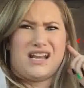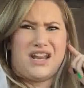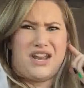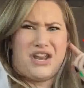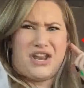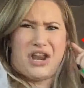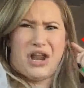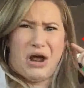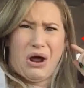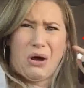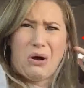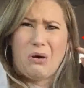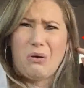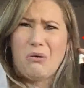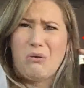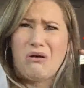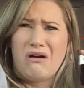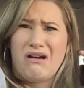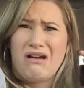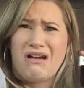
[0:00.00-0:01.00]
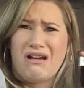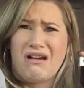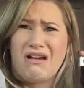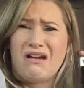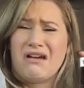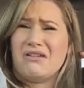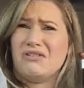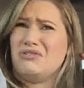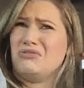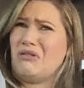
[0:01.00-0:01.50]
No?
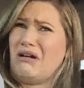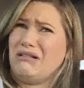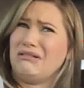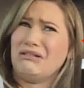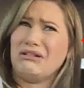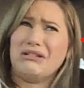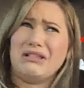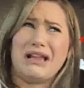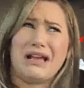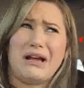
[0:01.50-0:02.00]
Do I look